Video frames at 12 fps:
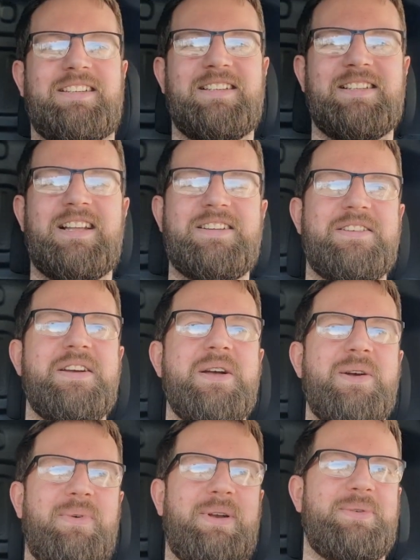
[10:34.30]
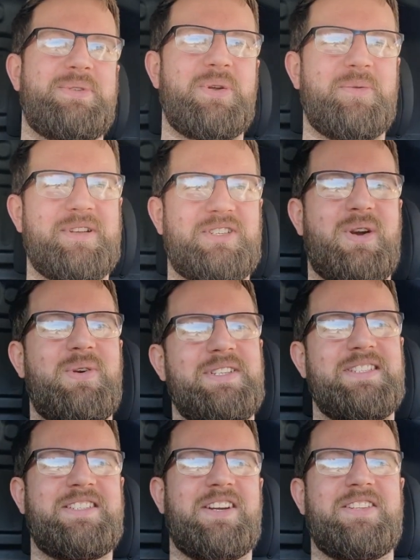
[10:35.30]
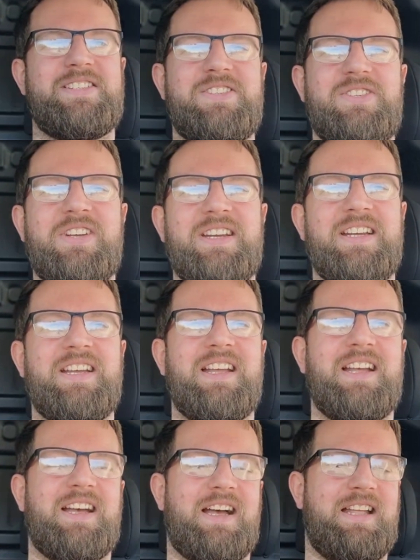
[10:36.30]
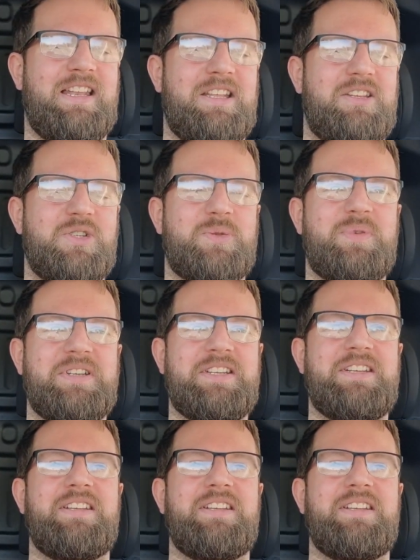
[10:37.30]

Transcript: Like when I was doing my charity challenge, and he'd just be,